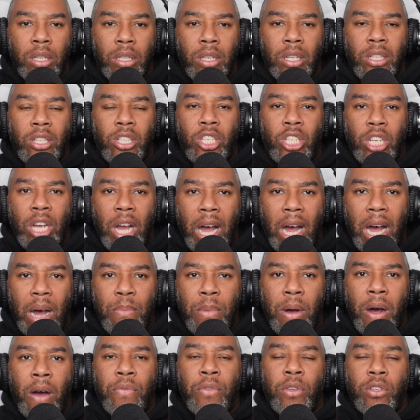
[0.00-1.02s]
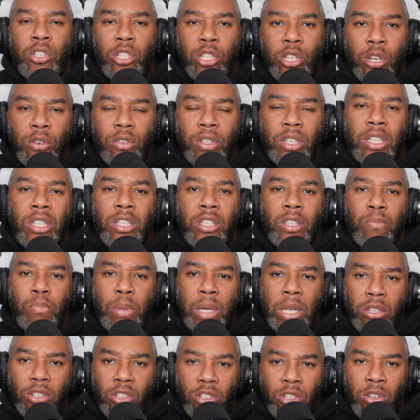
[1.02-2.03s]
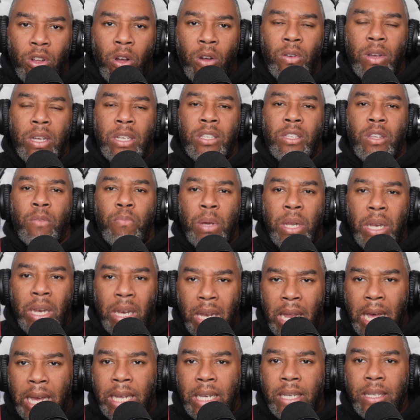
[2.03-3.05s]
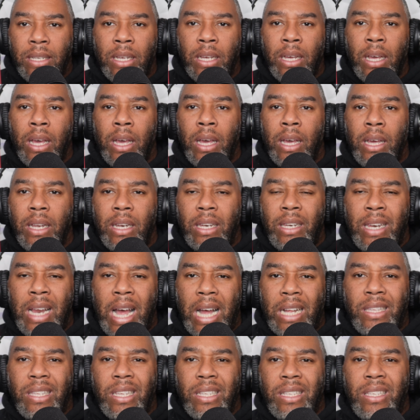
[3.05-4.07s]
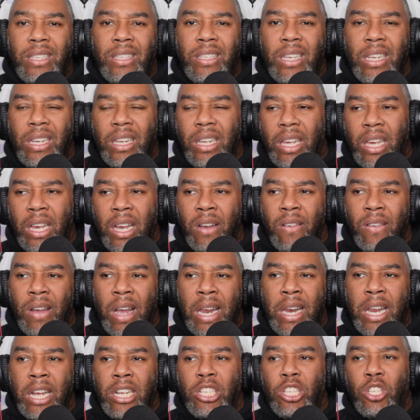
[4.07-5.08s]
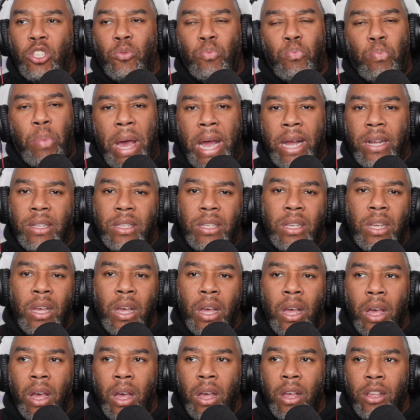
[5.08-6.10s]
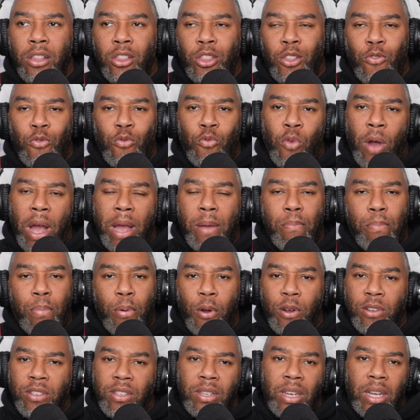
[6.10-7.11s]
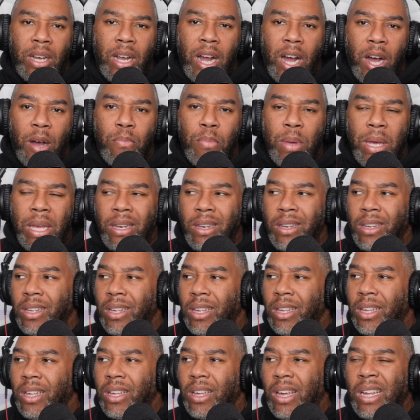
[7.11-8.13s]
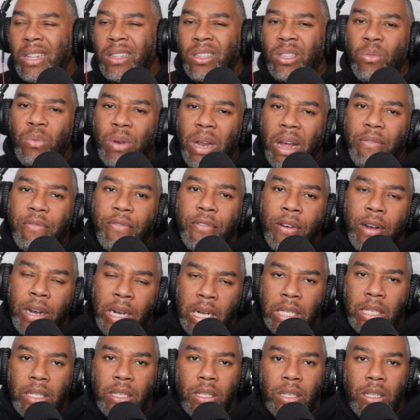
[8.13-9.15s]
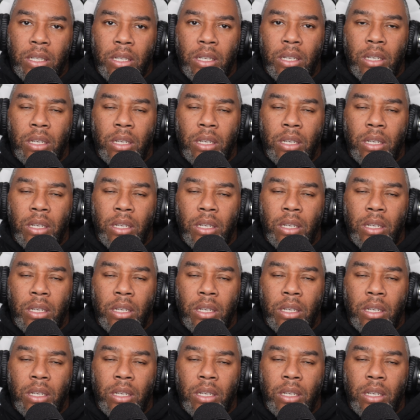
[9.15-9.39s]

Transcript: The job of the church is to be the salt, is to be the light, not to sit here and expect the right person to come in and do that for us.